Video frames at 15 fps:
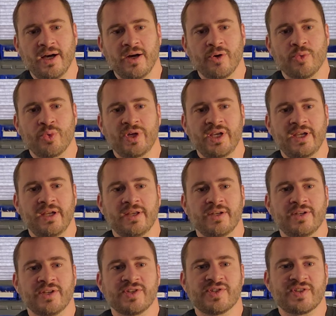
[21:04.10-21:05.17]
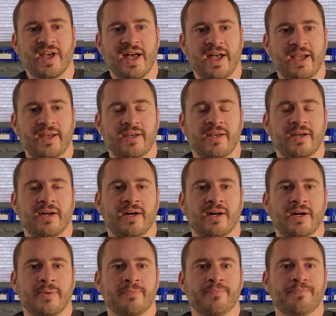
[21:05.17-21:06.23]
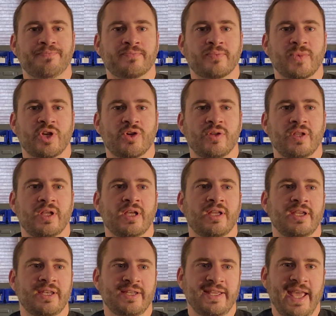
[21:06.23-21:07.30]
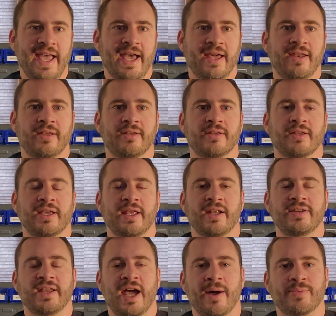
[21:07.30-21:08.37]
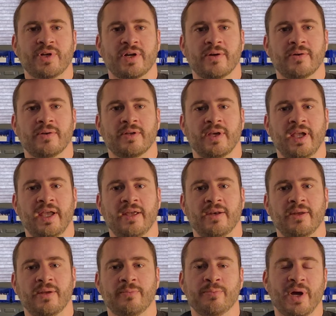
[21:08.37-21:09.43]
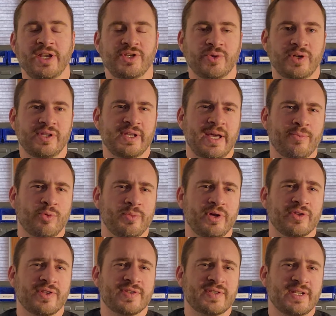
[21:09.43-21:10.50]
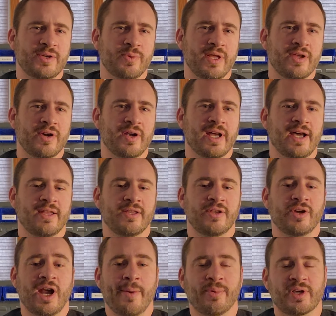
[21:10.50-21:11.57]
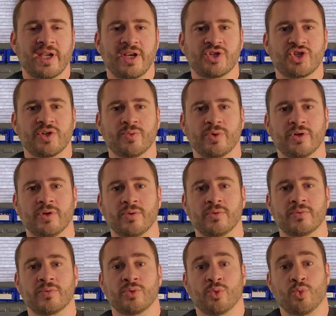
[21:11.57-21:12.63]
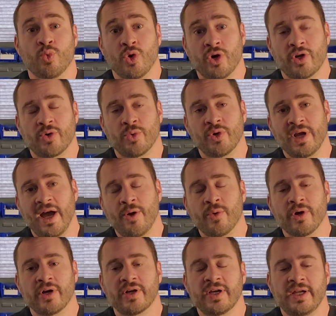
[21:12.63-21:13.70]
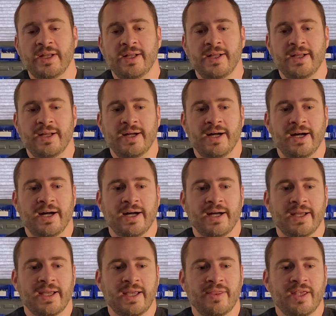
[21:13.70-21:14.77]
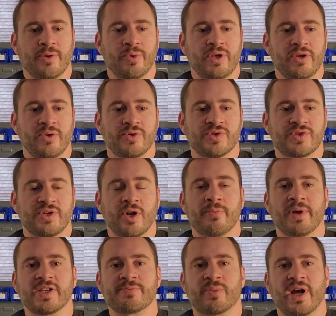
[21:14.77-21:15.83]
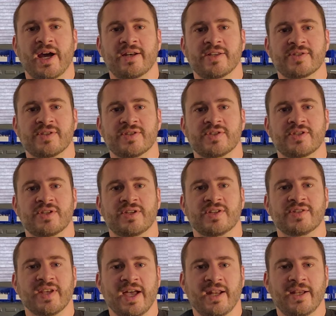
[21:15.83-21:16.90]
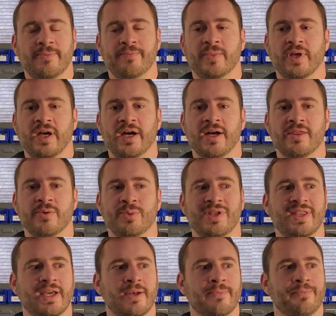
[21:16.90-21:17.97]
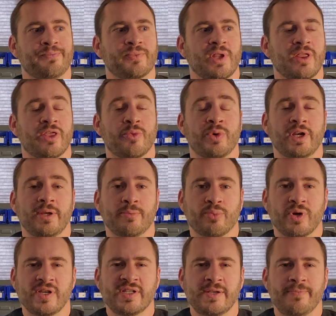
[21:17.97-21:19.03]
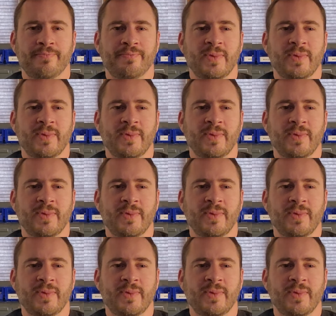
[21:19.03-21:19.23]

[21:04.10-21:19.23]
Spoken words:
We design in CAD an adapter, and by doing that, we'll be able to see whether or not your application will work or not work. And then we use best practices to design it. That we then 3D print it.